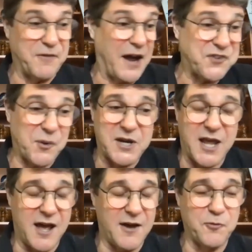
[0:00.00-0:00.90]
advice I would
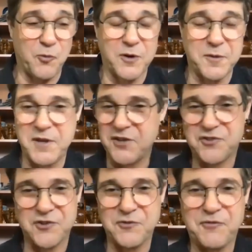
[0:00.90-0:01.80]
have would be
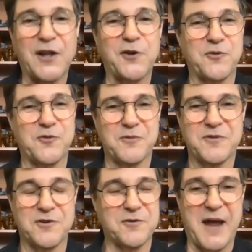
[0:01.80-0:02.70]
to follow
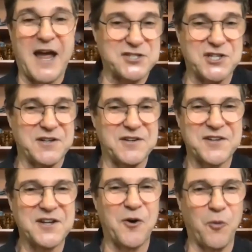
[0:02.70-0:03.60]
your passion.
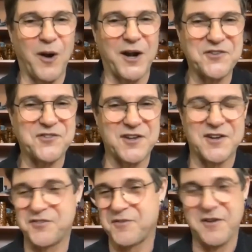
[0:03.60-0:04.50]
What is
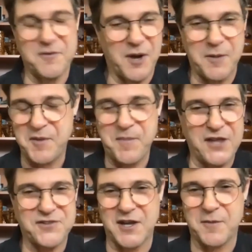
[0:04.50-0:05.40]
it? It might be
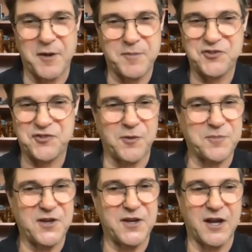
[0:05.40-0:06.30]
painting, it might be
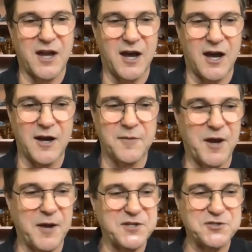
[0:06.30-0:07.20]
sculpting, it
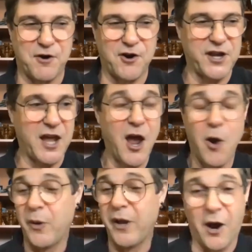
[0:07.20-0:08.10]
might be drawing.
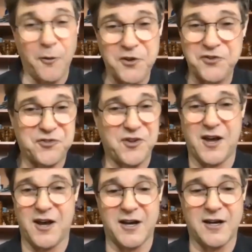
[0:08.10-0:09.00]
We always
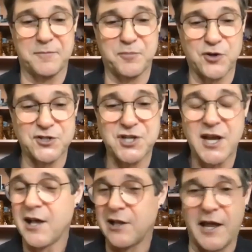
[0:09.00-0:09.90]
push
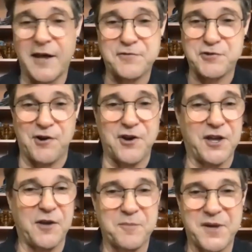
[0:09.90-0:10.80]
life
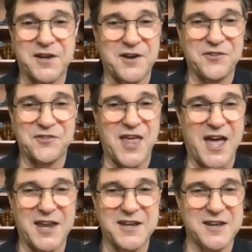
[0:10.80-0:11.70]
drawing because
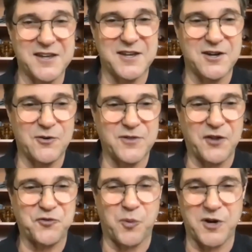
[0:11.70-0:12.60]

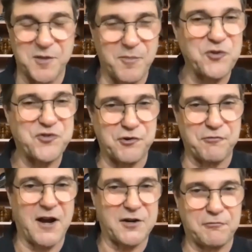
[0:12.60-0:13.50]
that's one of the most
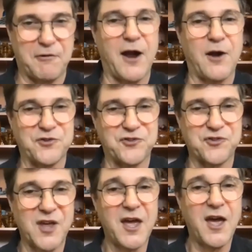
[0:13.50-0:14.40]
direct routes.